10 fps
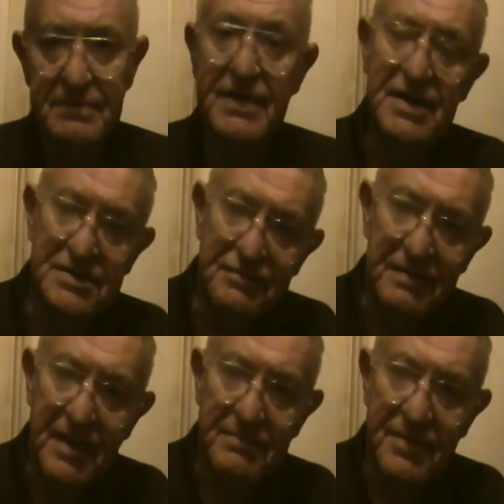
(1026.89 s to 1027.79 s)
Because
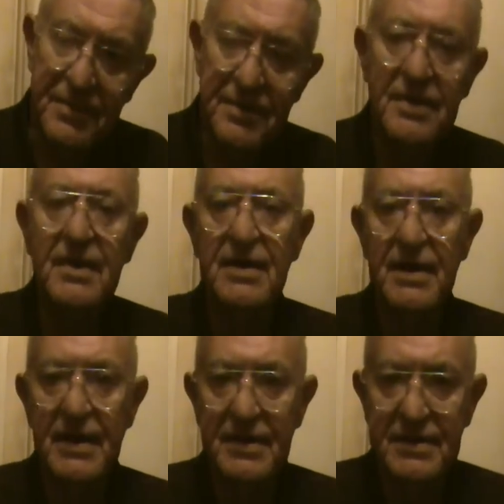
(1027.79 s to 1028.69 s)
remember,
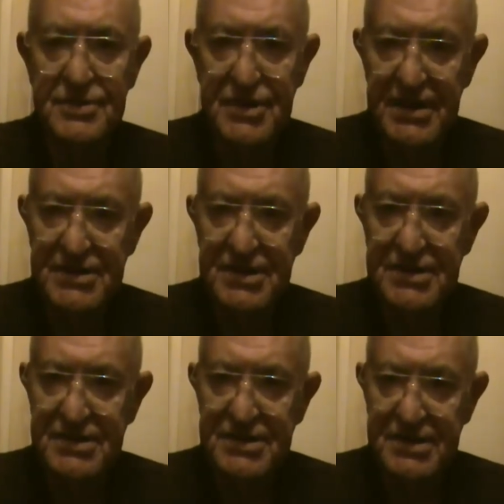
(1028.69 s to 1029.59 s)
Genesis
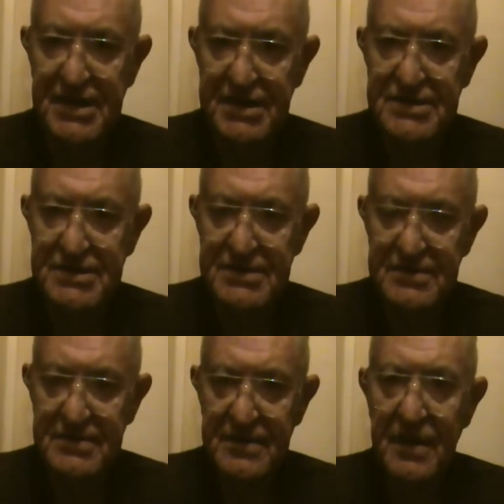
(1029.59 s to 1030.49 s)
6
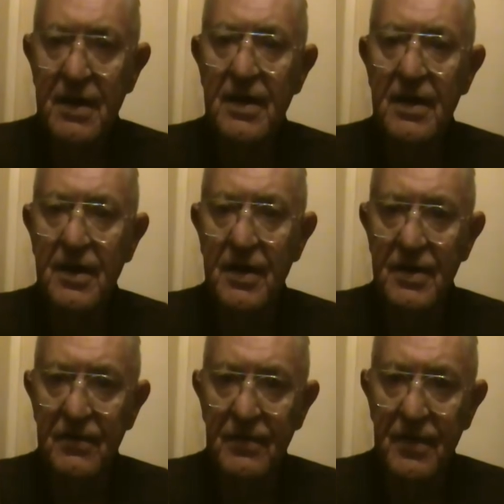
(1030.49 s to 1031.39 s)

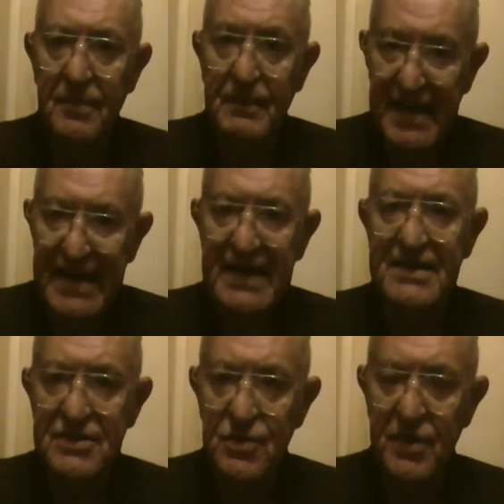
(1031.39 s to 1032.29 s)

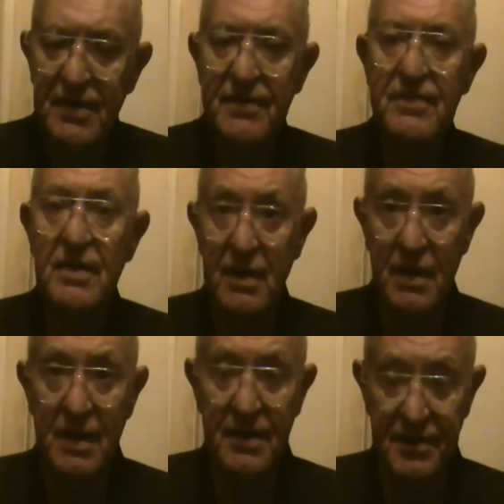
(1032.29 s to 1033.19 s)
begins with
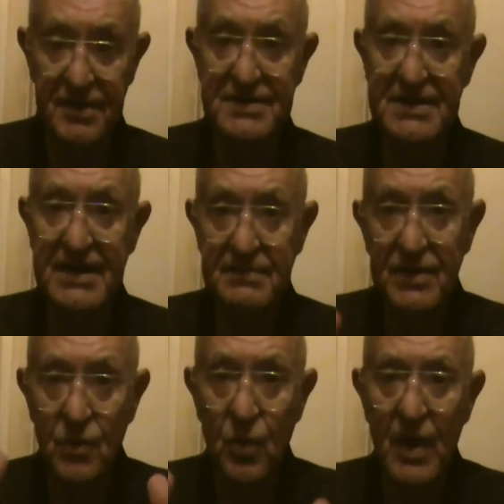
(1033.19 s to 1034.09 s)
the
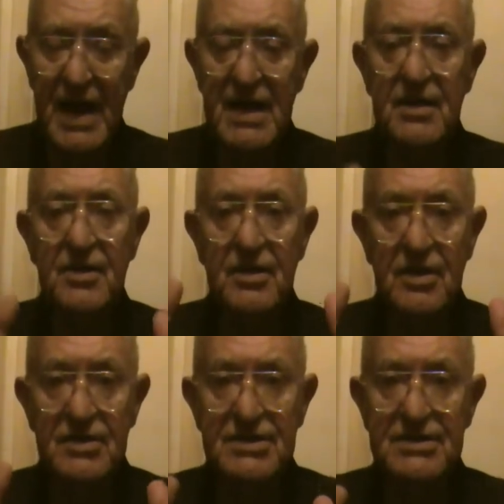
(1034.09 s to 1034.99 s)
statement, when
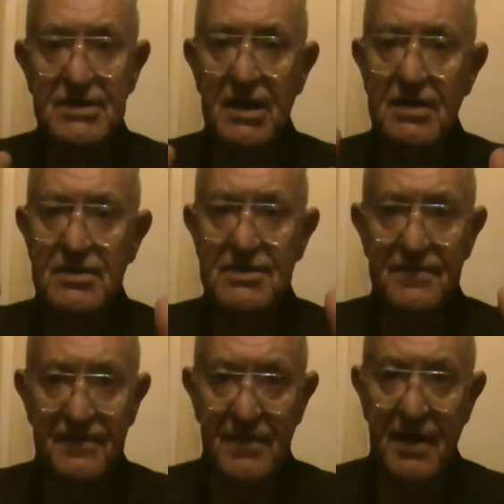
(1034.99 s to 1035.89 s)
the sons
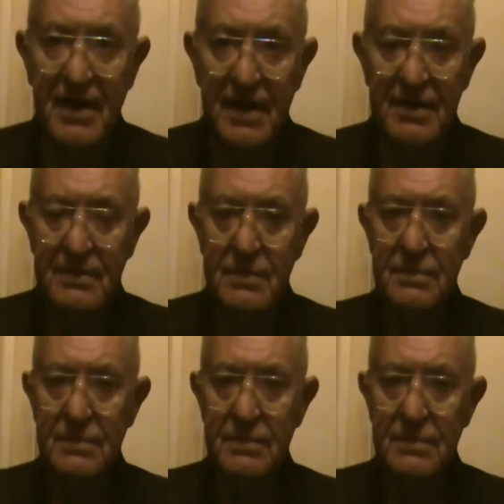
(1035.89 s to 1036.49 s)
of God,